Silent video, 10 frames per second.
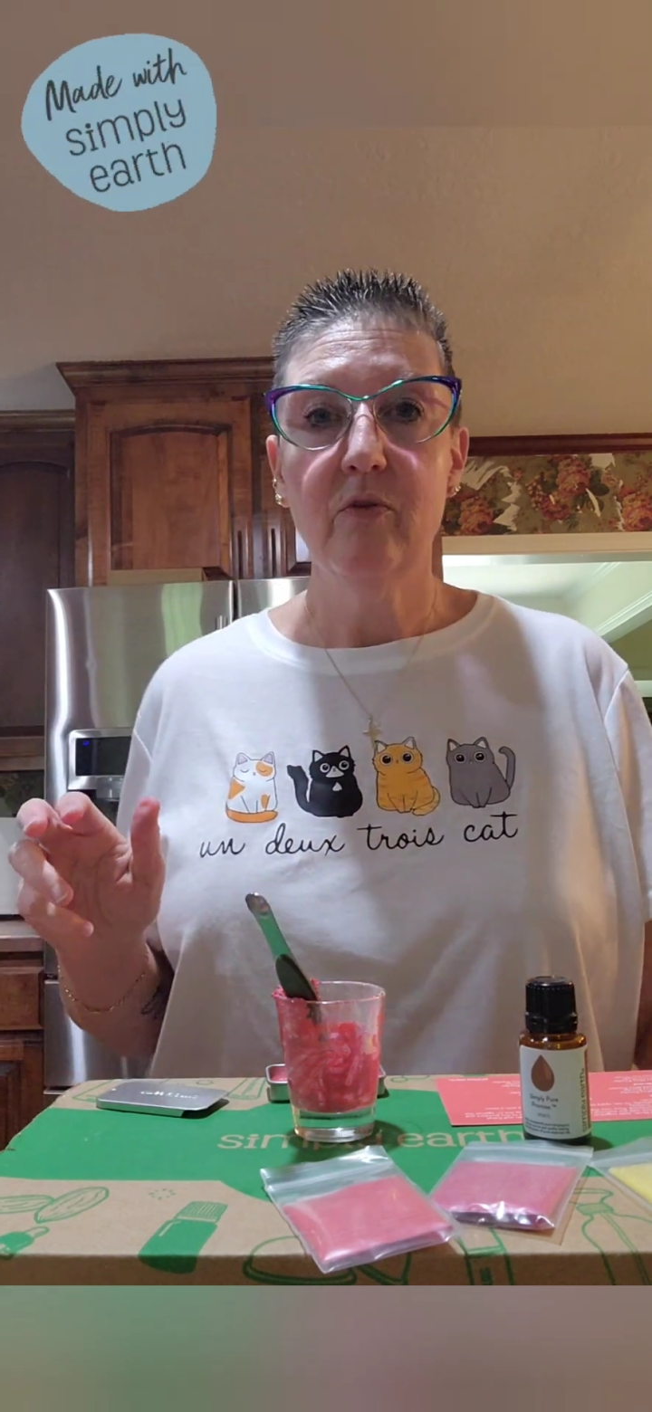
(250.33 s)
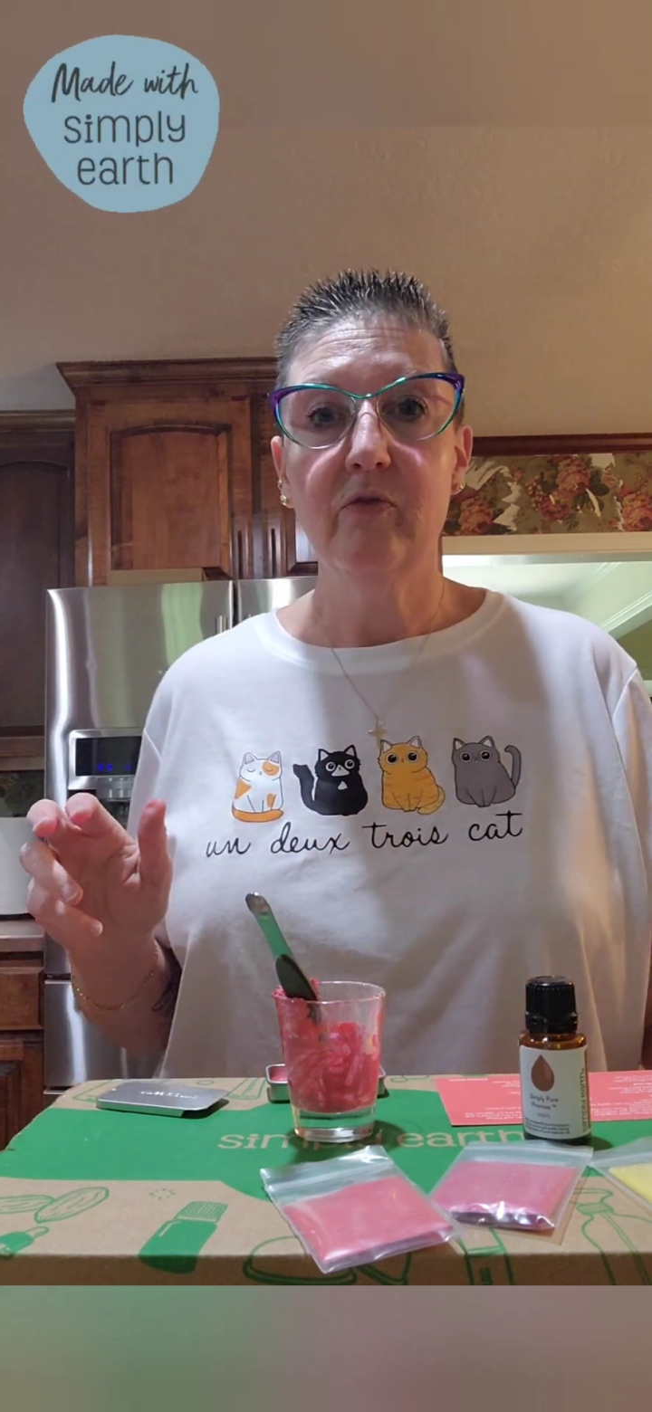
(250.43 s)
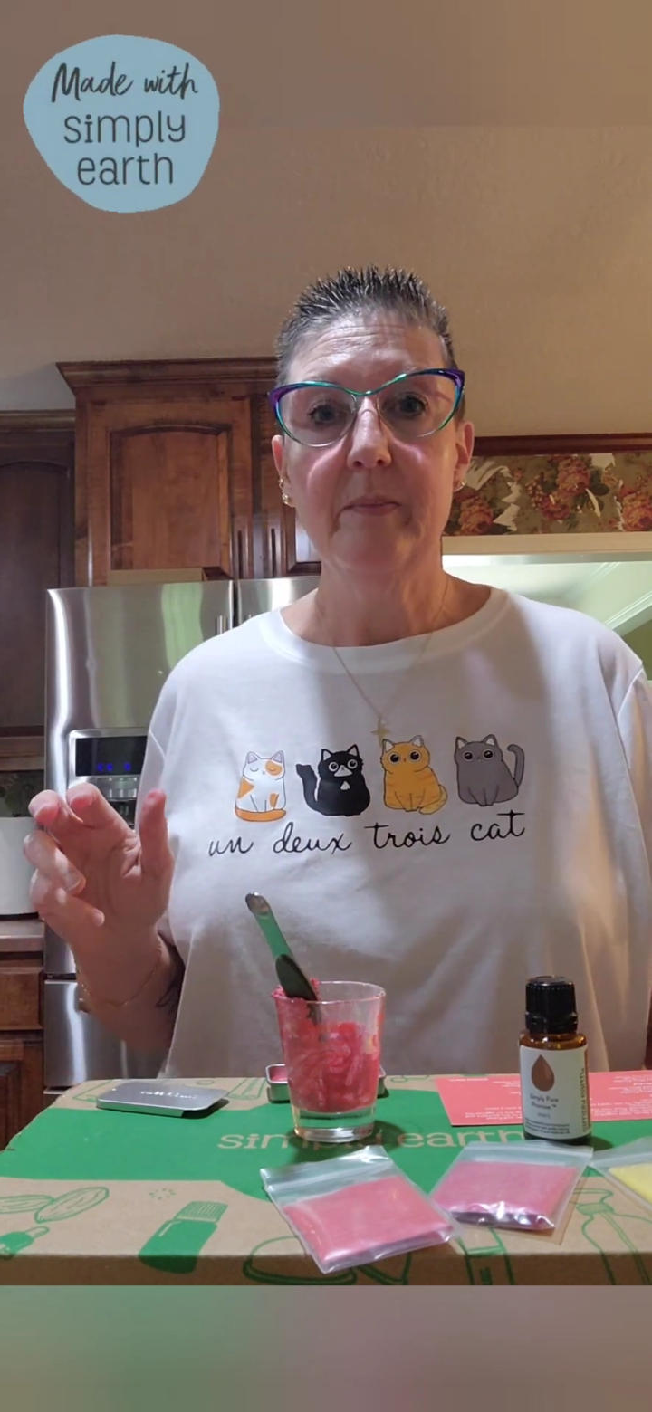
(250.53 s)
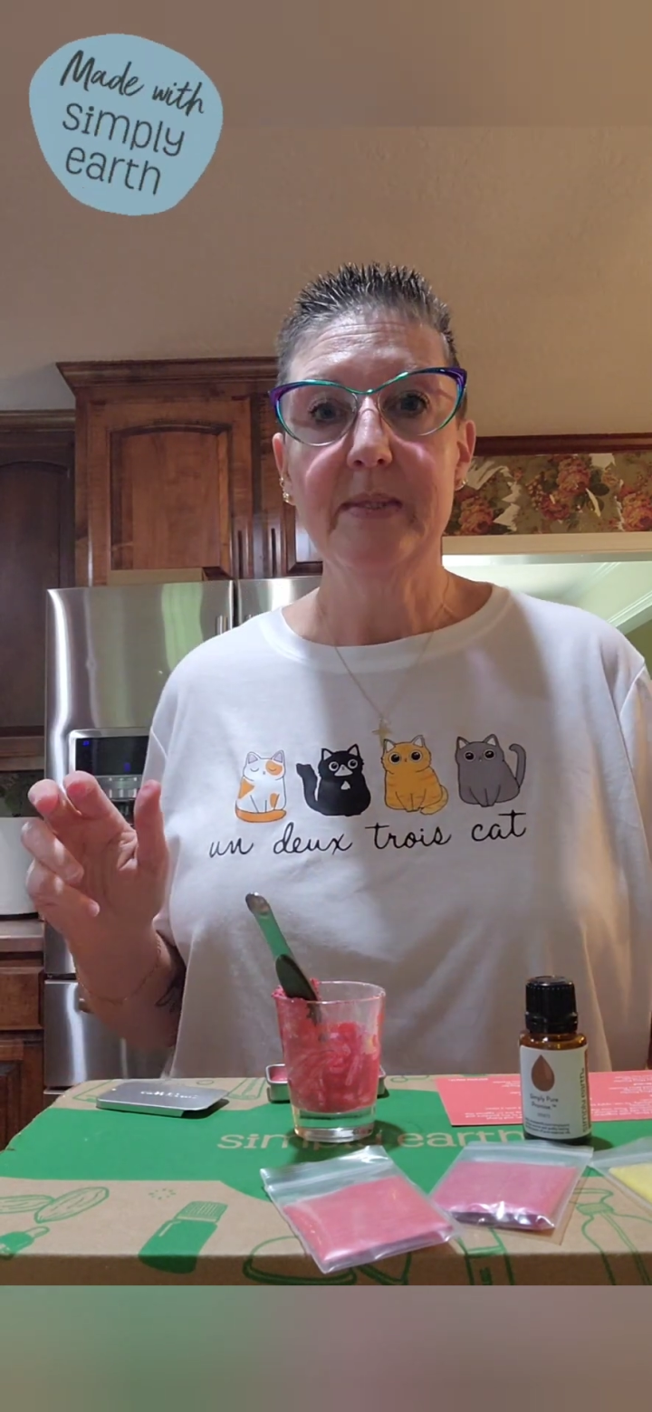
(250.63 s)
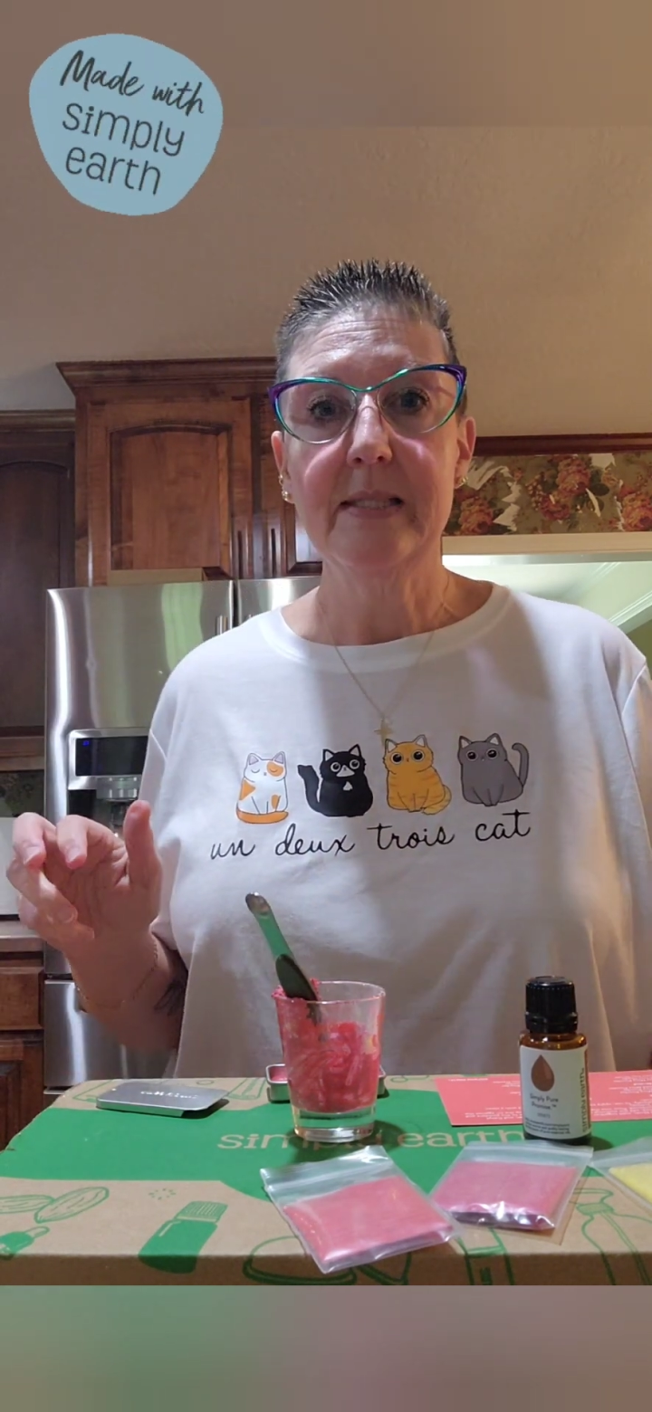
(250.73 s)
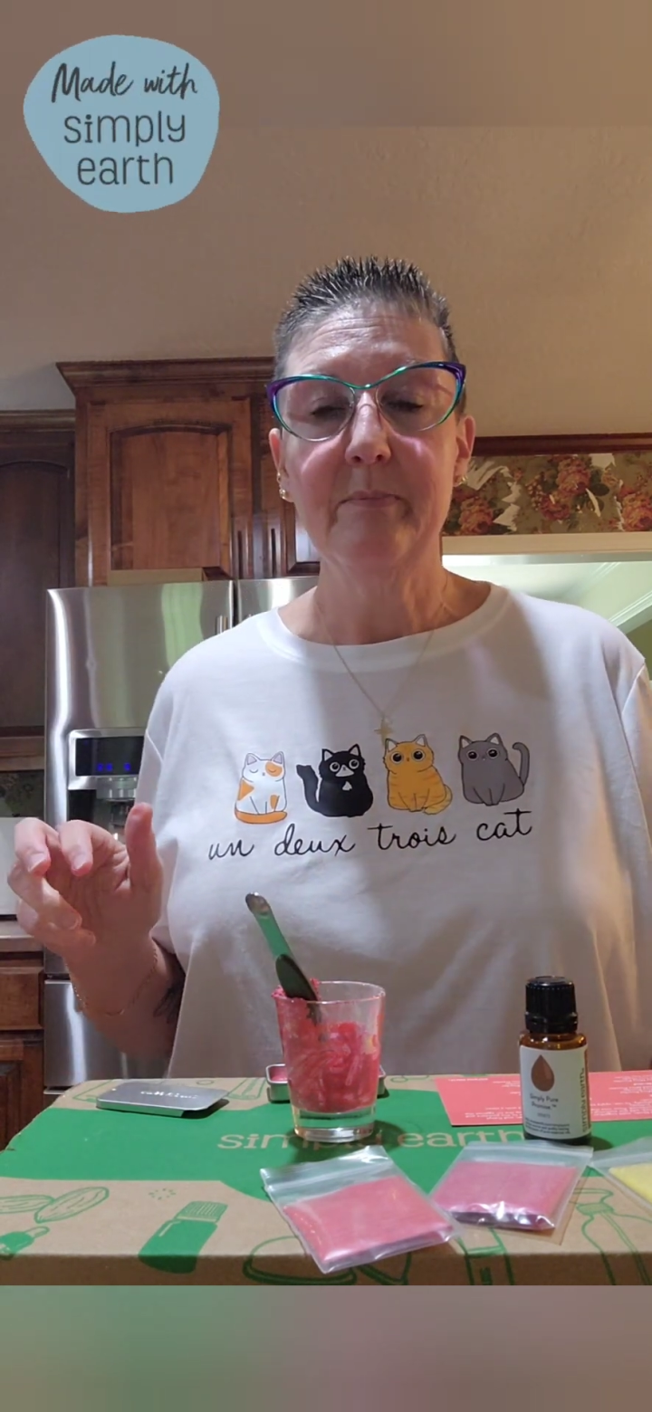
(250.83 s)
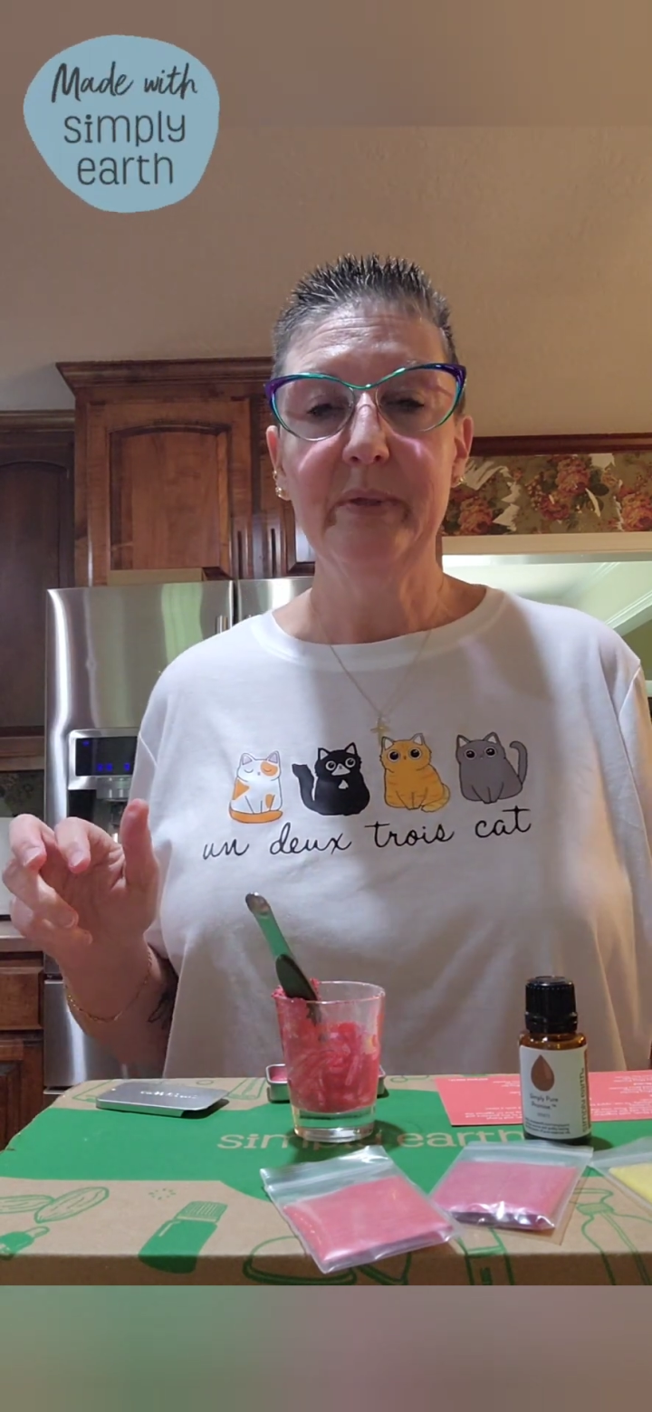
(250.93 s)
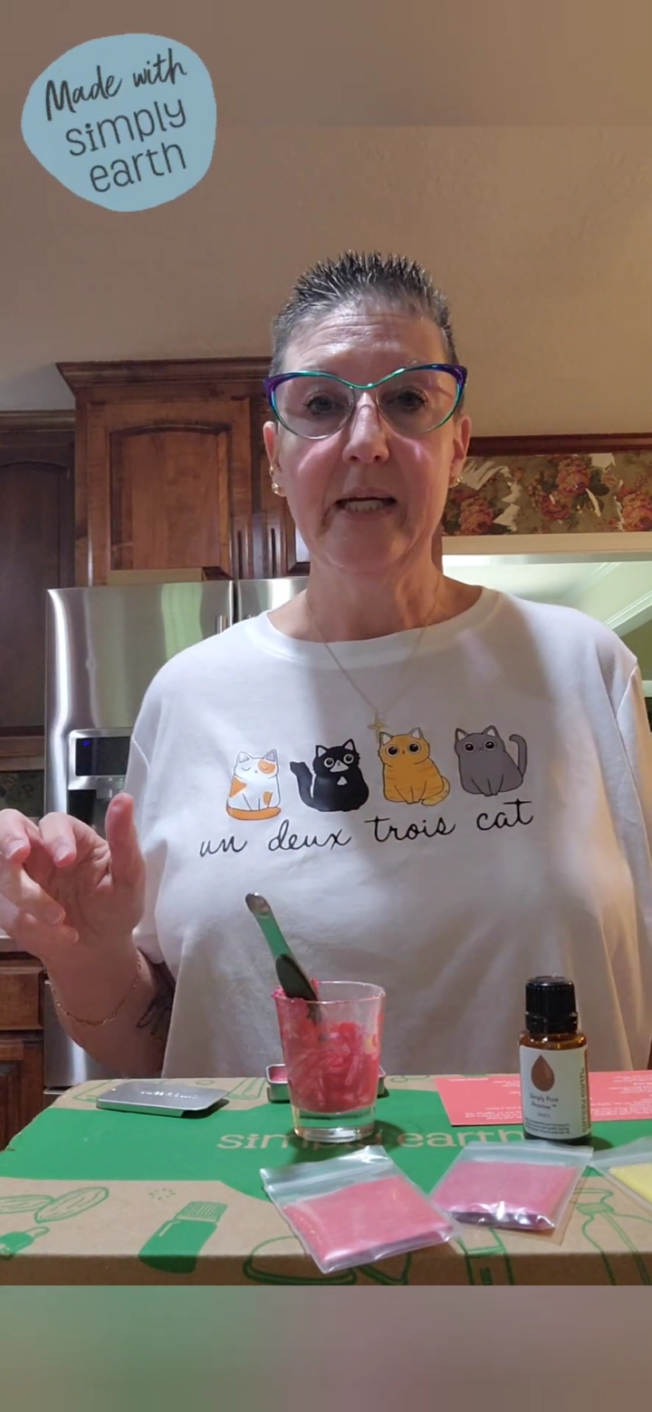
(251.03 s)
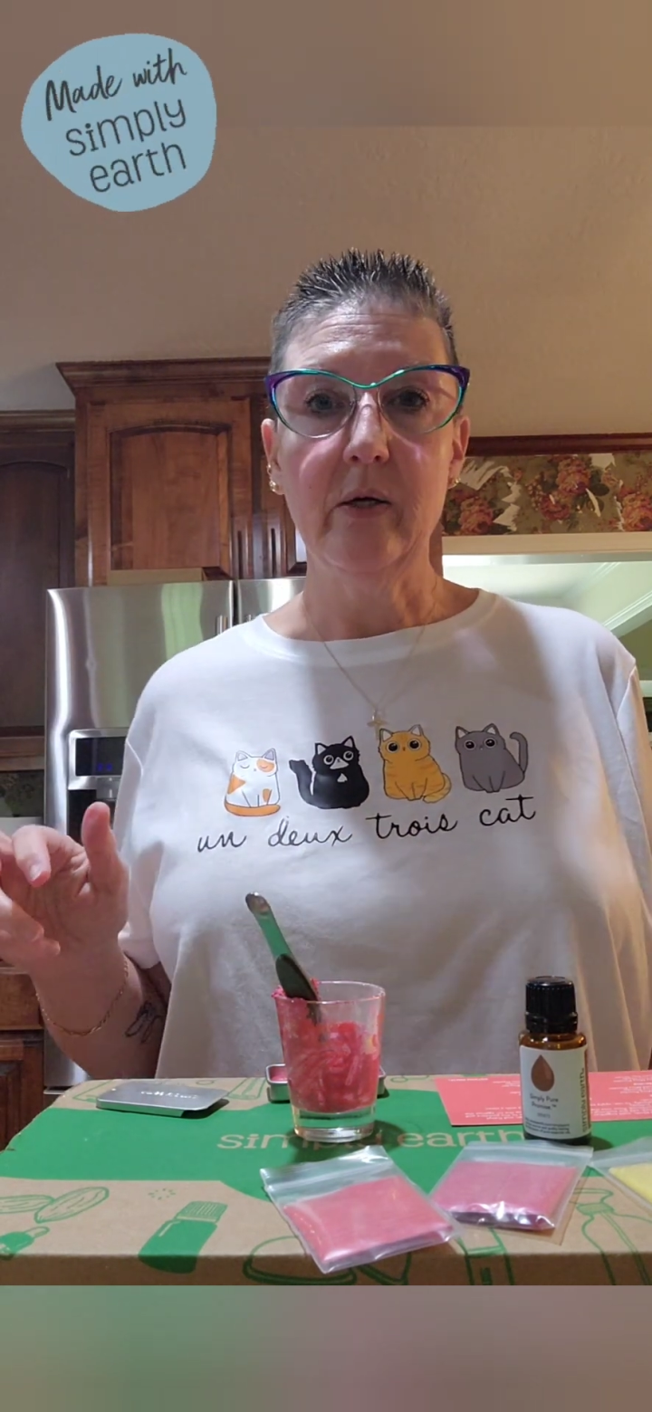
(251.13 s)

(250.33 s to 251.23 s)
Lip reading: from Simply